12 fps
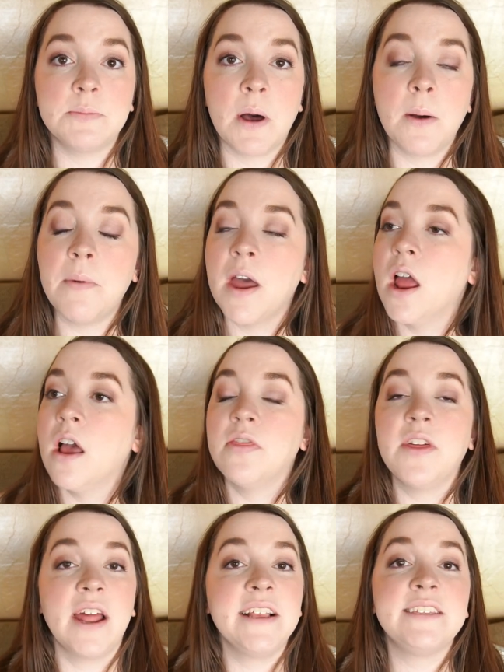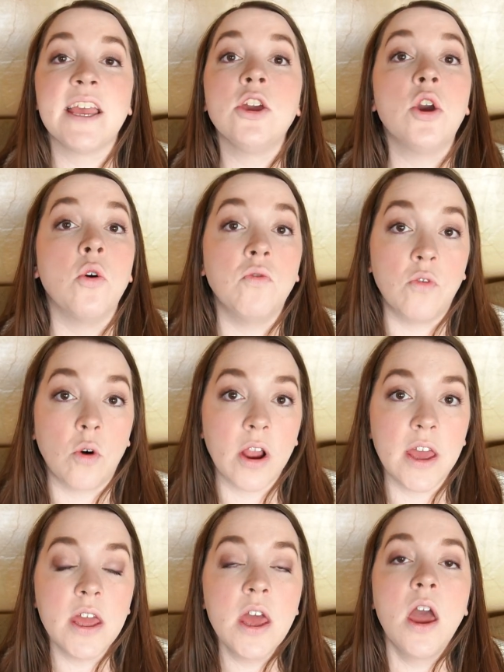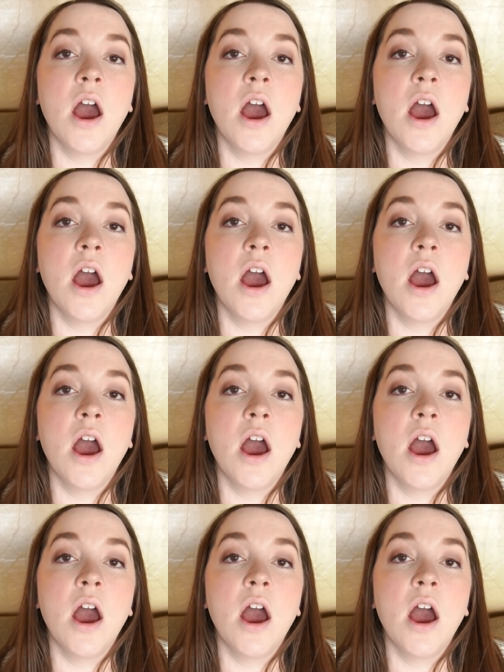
pump, then I say go for it.